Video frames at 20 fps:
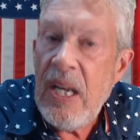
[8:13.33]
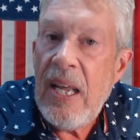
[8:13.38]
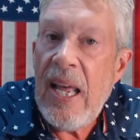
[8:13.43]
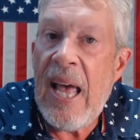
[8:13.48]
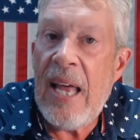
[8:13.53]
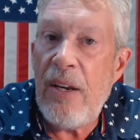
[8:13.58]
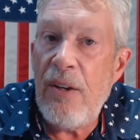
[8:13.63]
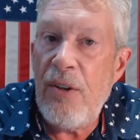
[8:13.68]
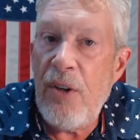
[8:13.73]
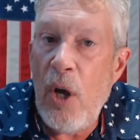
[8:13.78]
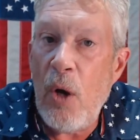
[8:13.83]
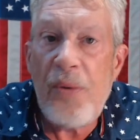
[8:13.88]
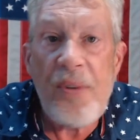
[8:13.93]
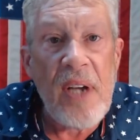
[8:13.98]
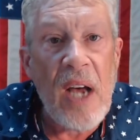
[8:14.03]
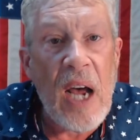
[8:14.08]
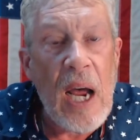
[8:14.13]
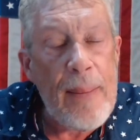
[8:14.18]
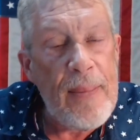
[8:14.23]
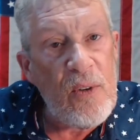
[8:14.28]
At no
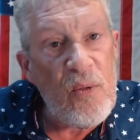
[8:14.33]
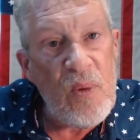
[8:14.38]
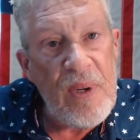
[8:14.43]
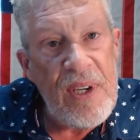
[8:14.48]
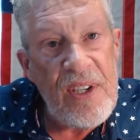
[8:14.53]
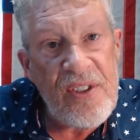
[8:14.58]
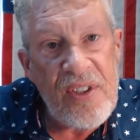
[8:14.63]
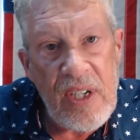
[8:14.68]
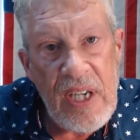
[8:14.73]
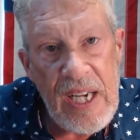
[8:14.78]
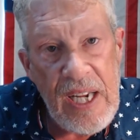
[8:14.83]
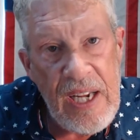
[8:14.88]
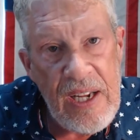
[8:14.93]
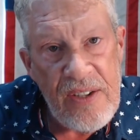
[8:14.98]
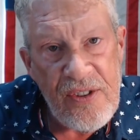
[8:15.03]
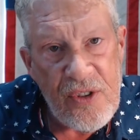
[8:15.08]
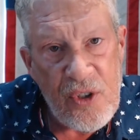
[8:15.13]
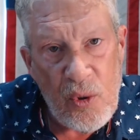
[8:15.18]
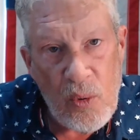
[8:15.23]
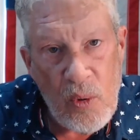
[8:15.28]
time in recent
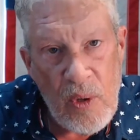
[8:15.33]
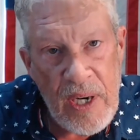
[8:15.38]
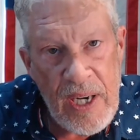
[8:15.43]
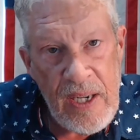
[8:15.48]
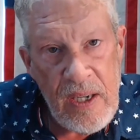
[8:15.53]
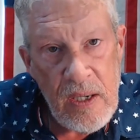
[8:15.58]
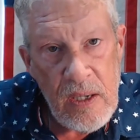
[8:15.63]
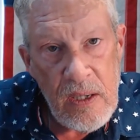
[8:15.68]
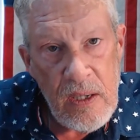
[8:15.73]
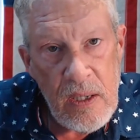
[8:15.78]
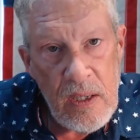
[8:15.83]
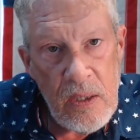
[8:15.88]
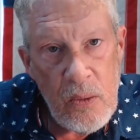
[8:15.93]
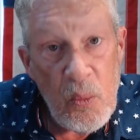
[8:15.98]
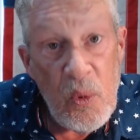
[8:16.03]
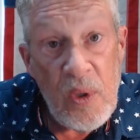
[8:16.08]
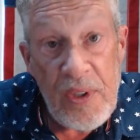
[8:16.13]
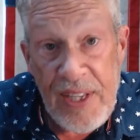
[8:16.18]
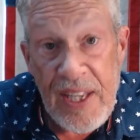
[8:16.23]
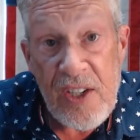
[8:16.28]
history,
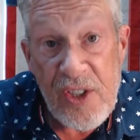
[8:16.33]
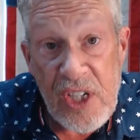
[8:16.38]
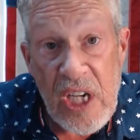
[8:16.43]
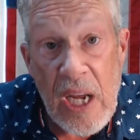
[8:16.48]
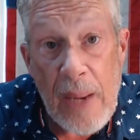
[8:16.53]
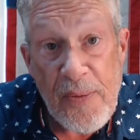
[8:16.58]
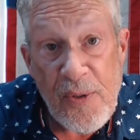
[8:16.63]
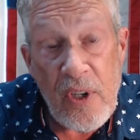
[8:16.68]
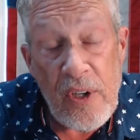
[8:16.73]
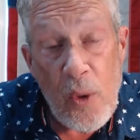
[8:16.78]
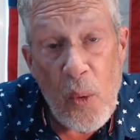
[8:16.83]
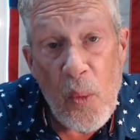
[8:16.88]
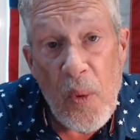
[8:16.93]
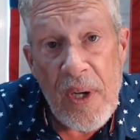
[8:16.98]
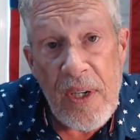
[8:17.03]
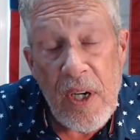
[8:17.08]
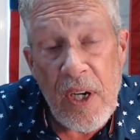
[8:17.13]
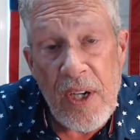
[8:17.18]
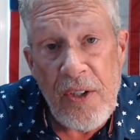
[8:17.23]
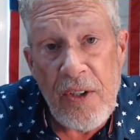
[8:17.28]
with the exception of the
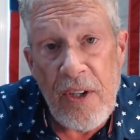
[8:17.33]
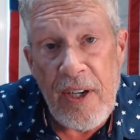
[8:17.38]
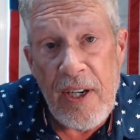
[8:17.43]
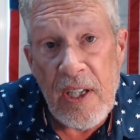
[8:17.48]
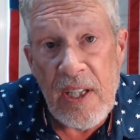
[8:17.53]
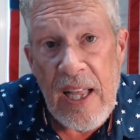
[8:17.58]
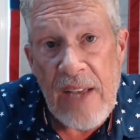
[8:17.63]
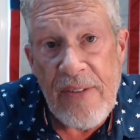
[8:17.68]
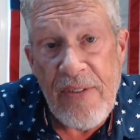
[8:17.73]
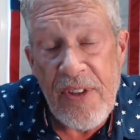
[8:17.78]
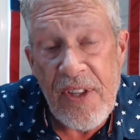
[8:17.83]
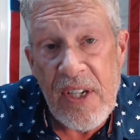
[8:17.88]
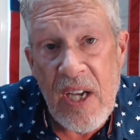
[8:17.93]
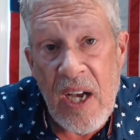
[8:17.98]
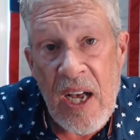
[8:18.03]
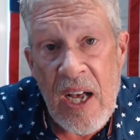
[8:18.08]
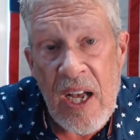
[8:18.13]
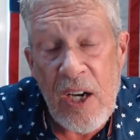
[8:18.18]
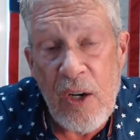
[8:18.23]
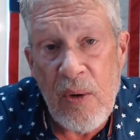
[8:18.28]
111th
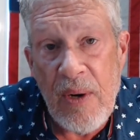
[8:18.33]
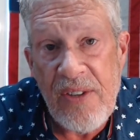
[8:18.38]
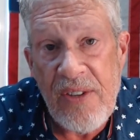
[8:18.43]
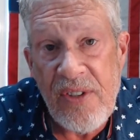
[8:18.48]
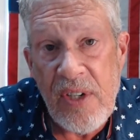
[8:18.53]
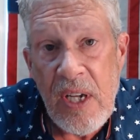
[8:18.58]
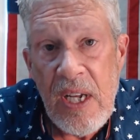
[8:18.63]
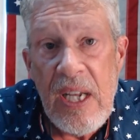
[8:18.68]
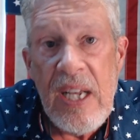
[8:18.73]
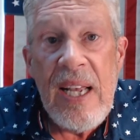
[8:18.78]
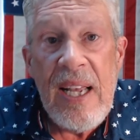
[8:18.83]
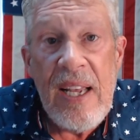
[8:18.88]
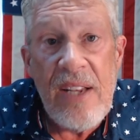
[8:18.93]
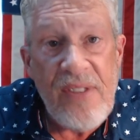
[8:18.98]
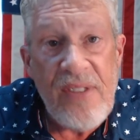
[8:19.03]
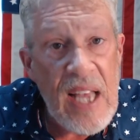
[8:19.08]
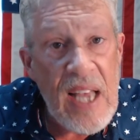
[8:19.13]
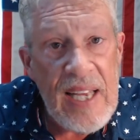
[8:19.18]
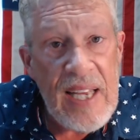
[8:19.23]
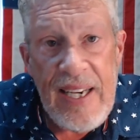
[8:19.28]
Congress, has
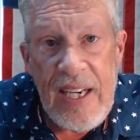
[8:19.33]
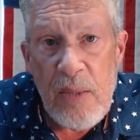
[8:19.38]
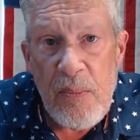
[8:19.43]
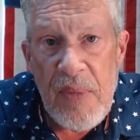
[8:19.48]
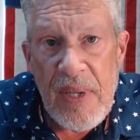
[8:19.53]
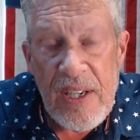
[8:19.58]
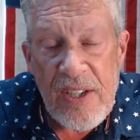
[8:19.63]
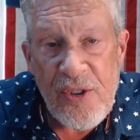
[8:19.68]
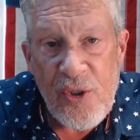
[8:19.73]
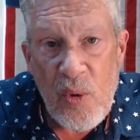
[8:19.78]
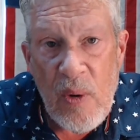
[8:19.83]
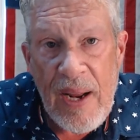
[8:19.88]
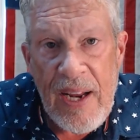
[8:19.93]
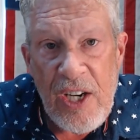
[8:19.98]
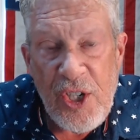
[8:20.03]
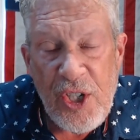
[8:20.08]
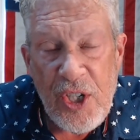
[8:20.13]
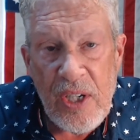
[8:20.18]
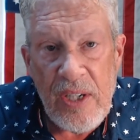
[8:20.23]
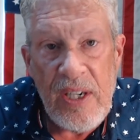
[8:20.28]
any
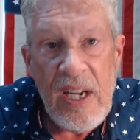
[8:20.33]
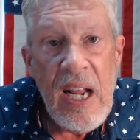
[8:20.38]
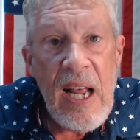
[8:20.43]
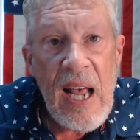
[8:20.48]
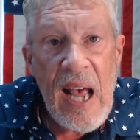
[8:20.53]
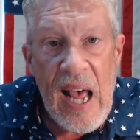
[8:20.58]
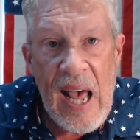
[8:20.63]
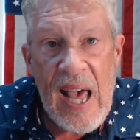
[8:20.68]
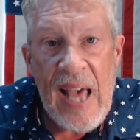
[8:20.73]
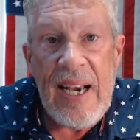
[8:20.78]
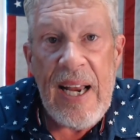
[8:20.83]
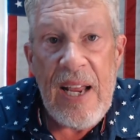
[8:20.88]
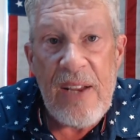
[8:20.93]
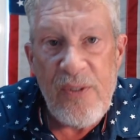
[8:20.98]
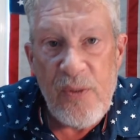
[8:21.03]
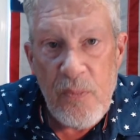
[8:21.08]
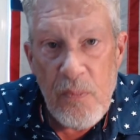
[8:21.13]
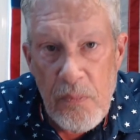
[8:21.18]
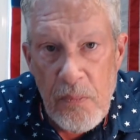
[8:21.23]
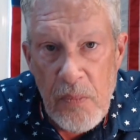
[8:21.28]
administration had
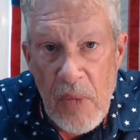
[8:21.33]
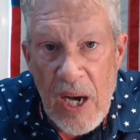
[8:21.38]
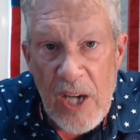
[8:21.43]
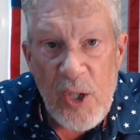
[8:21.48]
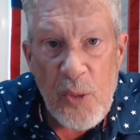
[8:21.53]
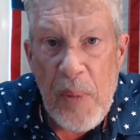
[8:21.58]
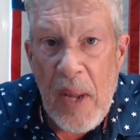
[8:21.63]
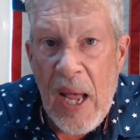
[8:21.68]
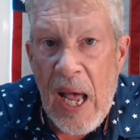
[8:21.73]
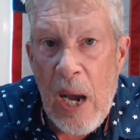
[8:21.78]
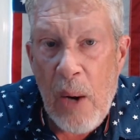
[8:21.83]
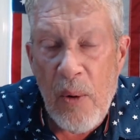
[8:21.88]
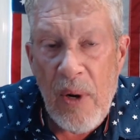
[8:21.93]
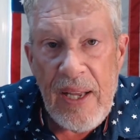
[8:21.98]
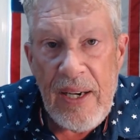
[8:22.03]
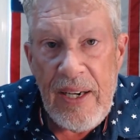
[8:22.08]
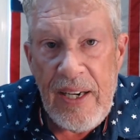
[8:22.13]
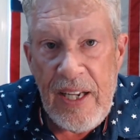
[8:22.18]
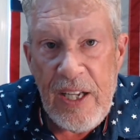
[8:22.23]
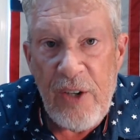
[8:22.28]
as much power
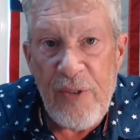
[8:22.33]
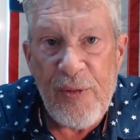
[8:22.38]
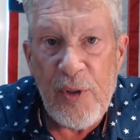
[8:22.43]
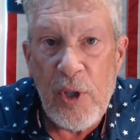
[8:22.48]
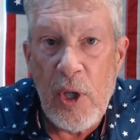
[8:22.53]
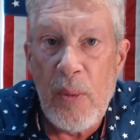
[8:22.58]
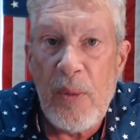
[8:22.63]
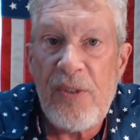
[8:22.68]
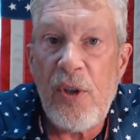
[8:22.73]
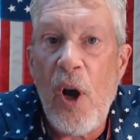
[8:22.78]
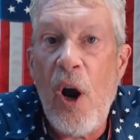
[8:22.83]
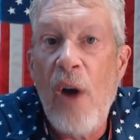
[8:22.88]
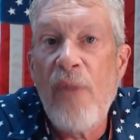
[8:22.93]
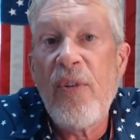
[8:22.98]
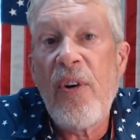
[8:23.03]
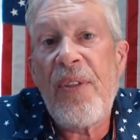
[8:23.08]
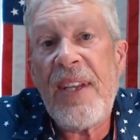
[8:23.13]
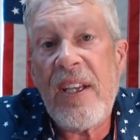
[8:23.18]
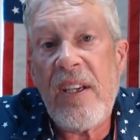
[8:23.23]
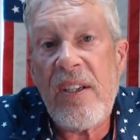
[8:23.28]
and influence
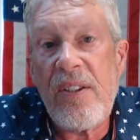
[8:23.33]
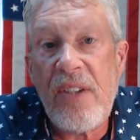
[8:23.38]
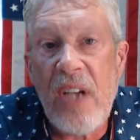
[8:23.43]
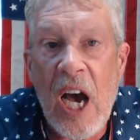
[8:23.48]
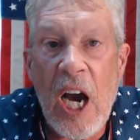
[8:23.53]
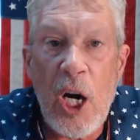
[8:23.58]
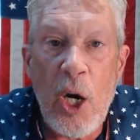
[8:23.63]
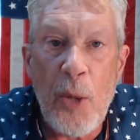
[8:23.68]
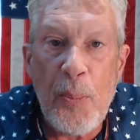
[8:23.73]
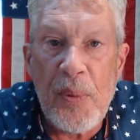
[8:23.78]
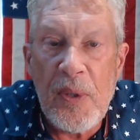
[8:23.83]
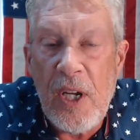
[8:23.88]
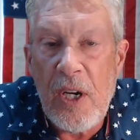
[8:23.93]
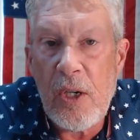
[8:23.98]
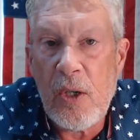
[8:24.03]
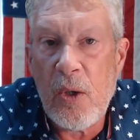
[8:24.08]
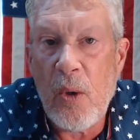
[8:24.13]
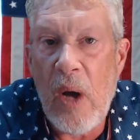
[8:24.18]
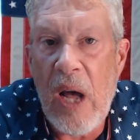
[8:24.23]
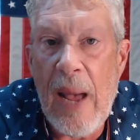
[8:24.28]
over the entire
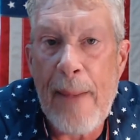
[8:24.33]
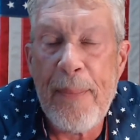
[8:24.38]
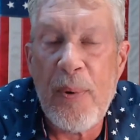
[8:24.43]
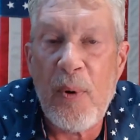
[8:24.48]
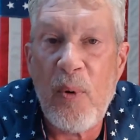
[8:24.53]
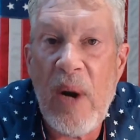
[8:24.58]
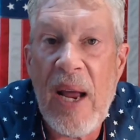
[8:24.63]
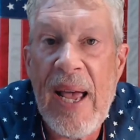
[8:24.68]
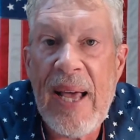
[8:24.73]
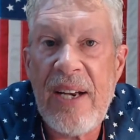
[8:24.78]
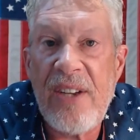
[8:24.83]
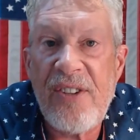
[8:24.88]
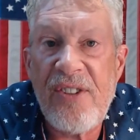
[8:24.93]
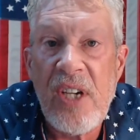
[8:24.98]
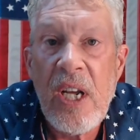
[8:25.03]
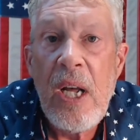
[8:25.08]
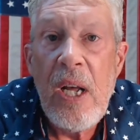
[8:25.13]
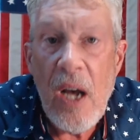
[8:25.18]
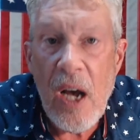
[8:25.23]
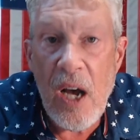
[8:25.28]
political apparatus
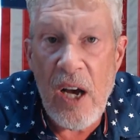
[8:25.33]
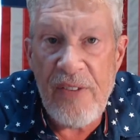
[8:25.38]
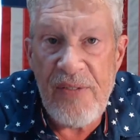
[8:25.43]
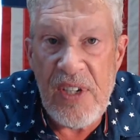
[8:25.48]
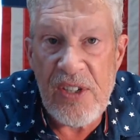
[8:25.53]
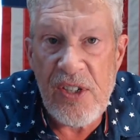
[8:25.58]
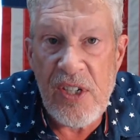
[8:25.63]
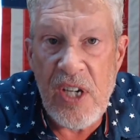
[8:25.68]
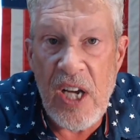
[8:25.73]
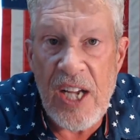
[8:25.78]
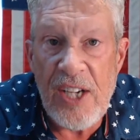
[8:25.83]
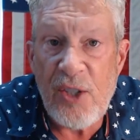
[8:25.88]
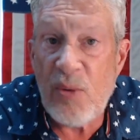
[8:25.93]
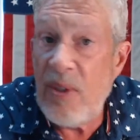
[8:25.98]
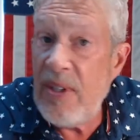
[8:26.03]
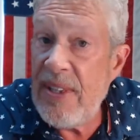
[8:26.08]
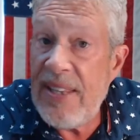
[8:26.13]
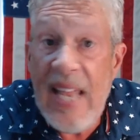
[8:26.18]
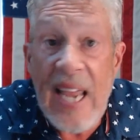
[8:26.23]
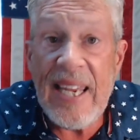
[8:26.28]
of this
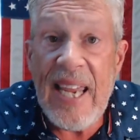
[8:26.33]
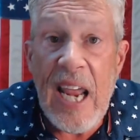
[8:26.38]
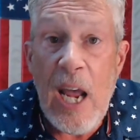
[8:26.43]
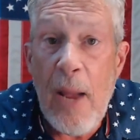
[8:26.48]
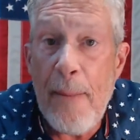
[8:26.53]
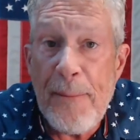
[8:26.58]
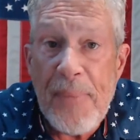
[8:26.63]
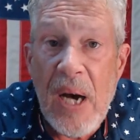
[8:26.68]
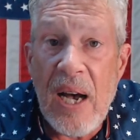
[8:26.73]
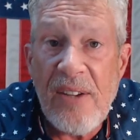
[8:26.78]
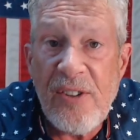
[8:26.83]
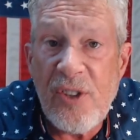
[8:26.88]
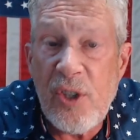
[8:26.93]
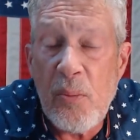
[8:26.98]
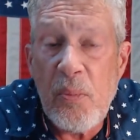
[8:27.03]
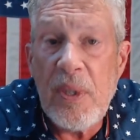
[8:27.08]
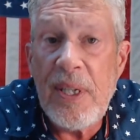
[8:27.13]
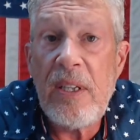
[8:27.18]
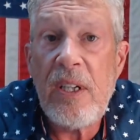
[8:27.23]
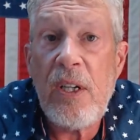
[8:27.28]
country. They can't
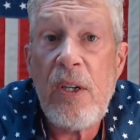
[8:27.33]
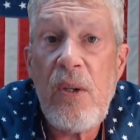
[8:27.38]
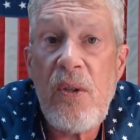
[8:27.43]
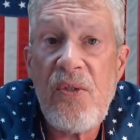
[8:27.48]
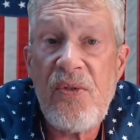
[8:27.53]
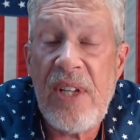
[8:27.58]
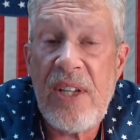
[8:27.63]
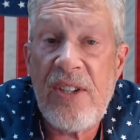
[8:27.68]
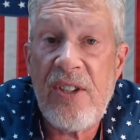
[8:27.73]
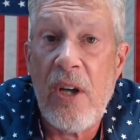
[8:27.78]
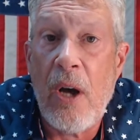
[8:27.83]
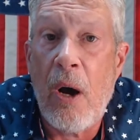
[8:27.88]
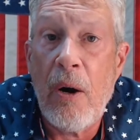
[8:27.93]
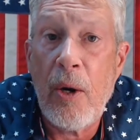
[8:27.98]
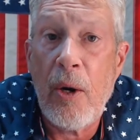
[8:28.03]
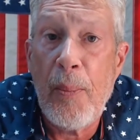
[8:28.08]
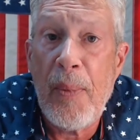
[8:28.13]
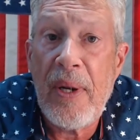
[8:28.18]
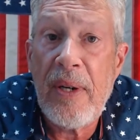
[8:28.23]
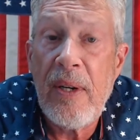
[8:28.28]
possibly lose this
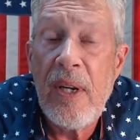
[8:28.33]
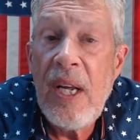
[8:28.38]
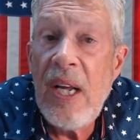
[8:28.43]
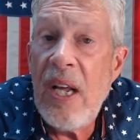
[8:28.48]
argument.